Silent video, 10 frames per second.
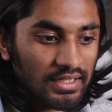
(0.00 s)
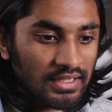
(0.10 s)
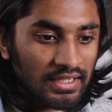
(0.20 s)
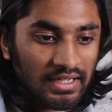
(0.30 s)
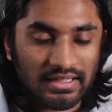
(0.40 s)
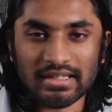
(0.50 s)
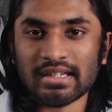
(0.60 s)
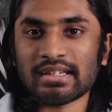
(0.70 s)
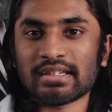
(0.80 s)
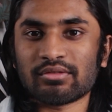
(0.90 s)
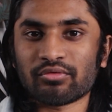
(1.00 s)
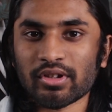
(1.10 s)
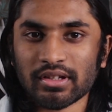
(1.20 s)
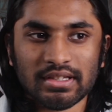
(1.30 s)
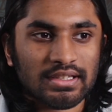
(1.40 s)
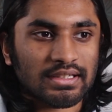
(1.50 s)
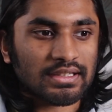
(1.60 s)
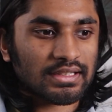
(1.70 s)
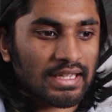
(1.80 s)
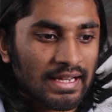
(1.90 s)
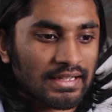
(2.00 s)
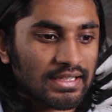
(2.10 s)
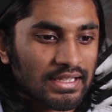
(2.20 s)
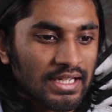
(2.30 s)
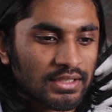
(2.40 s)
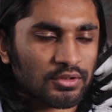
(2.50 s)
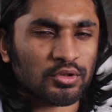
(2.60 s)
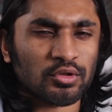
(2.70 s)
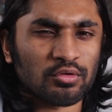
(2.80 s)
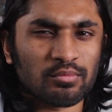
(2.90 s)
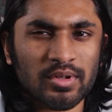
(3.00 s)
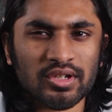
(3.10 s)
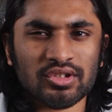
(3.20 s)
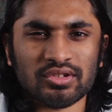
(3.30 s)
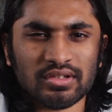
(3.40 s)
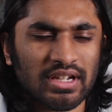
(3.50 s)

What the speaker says: I really can't get too much.